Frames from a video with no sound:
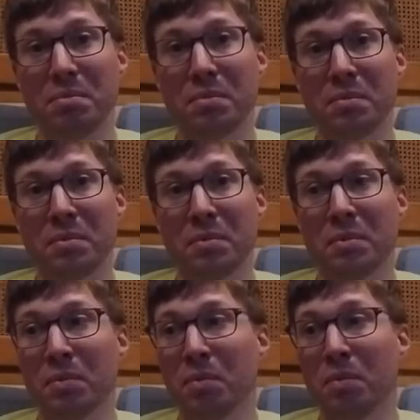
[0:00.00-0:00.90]

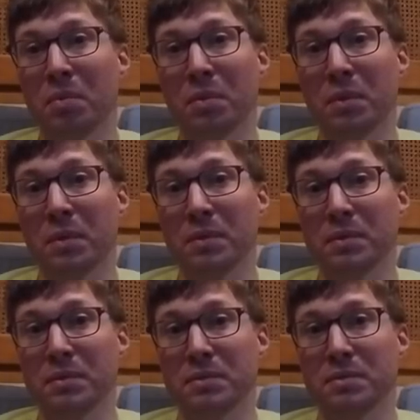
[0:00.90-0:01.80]

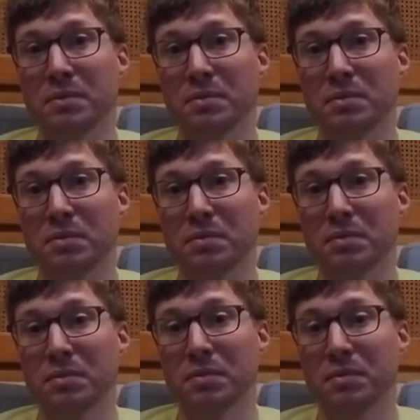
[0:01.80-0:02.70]

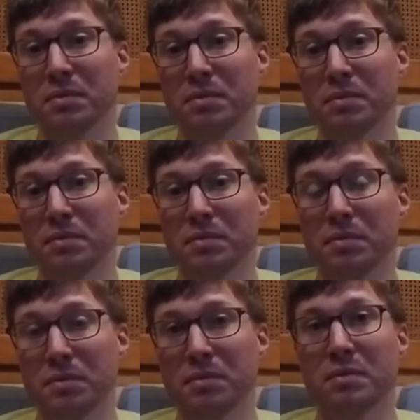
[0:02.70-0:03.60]

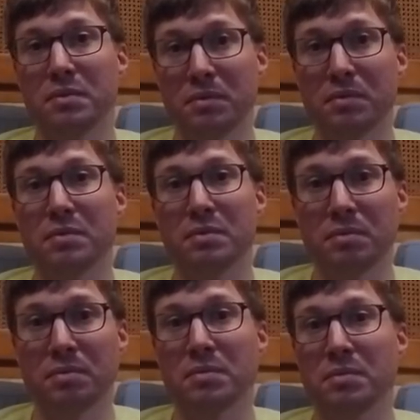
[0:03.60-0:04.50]

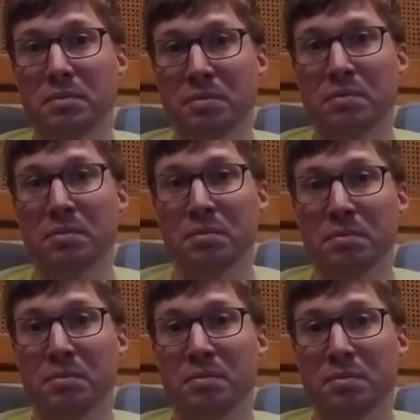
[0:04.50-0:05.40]

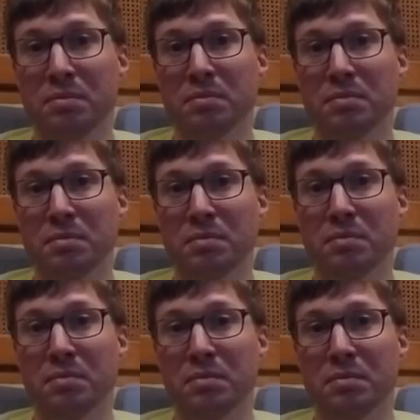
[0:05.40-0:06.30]

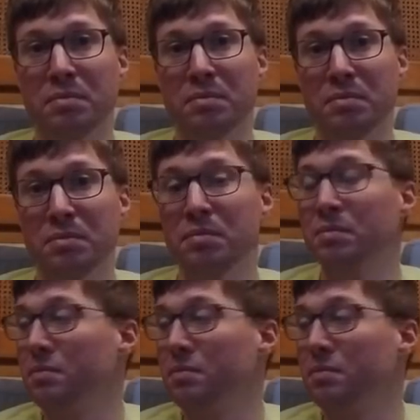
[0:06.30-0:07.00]
The person shown says nothing.